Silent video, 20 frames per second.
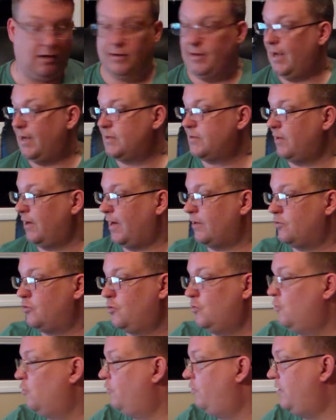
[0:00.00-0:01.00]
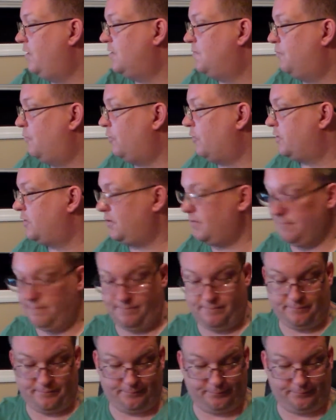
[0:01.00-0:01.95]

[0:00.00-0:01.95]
Okay, so I got two of these books.